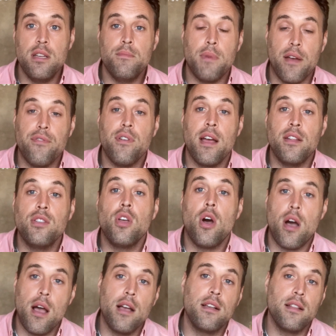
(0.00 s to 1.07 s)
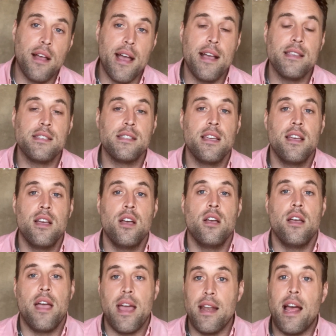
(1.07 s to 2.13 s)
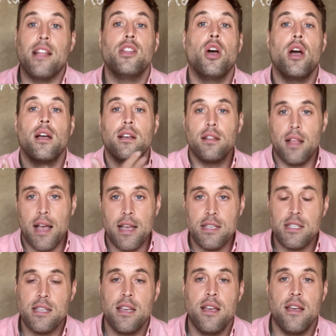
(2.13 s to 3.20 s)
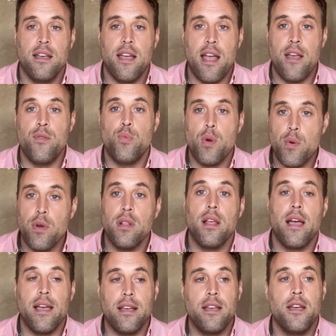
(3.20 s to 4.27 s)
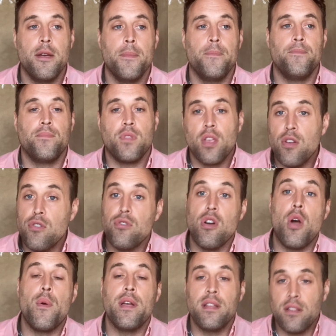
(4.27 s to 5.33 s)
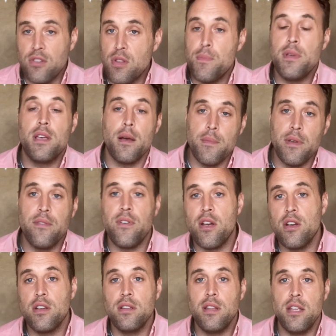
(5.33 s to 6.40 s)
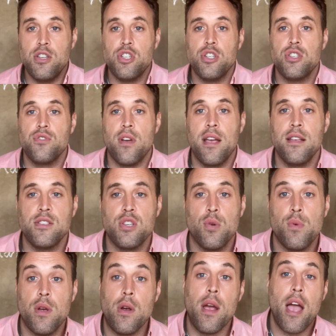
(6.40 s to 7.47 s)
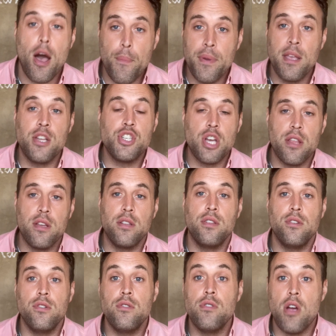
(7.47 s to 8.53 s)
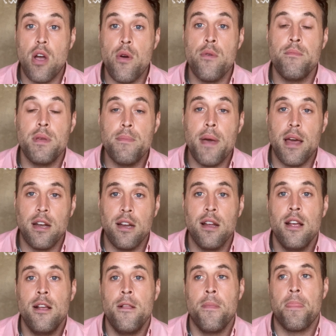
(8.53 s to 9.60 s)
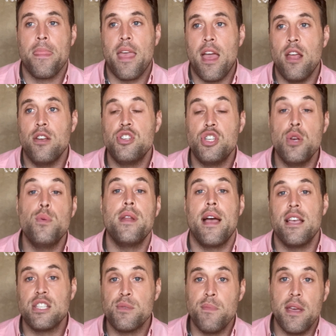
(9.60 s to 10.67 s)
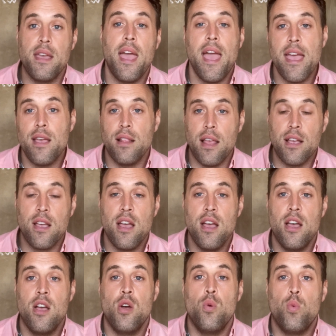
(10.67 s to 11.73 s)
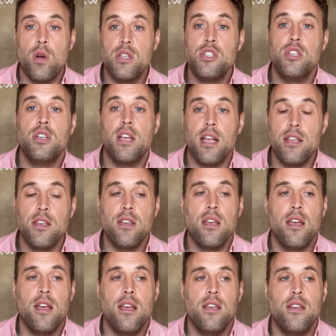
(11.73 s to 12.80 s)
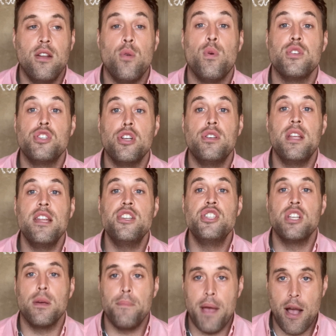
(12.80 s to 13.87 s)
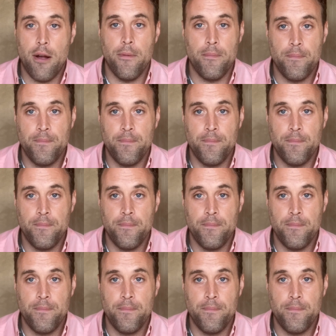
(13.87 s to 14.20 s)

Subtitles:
My friend taught a class and I taught a class, and we were like growing into becoming very good teachers, right? And so we were helping each other to grow and be better. And she would ask me, hey, like, what's your teaching about?